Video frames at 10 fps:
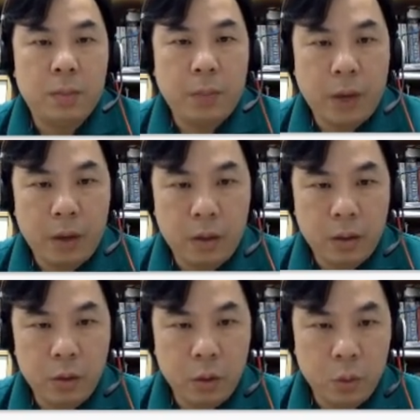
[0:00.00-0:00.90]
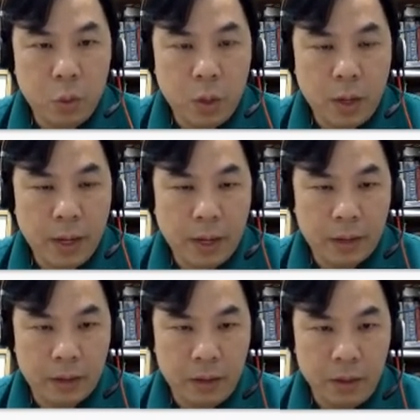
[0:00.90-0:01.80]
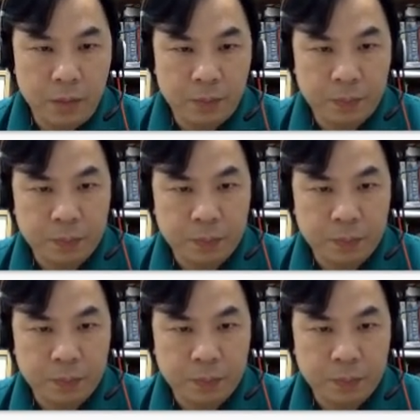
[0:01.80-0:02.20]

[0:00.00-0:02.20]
parallel to y-axis